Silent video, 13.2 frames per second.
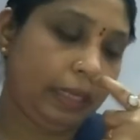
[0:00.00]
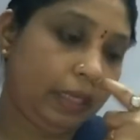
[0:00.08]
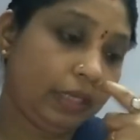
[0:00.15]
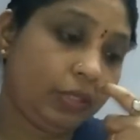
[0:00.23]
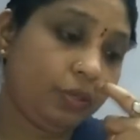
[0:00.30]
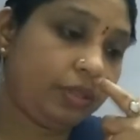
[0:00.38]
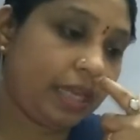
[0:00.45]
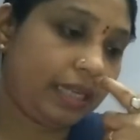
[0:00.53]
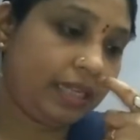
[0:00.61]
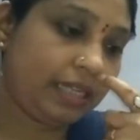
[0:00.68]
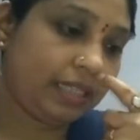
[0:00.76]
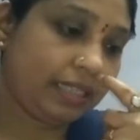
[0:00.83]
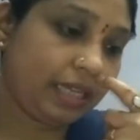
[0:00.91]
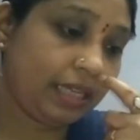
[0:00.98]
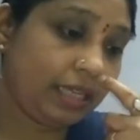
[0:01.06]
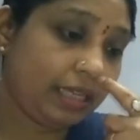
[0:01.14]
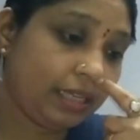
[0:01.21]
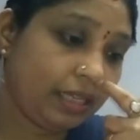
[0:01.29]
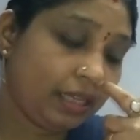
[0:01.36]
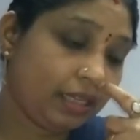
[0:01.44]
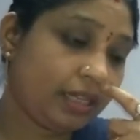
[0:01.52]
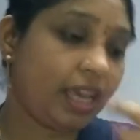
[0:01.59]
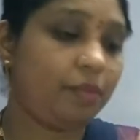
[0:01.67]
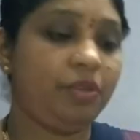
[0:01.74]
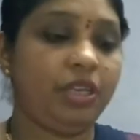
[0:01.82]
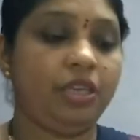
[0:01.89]
So that is a
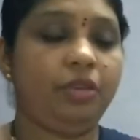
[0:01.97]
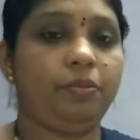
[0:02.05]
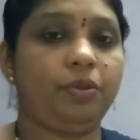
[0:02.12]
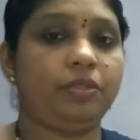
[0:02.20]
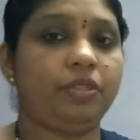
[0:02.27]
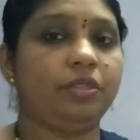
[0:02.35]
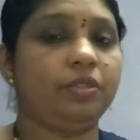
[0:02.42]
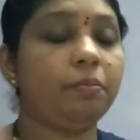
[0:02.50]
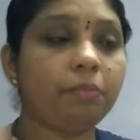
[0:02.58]
time taking process.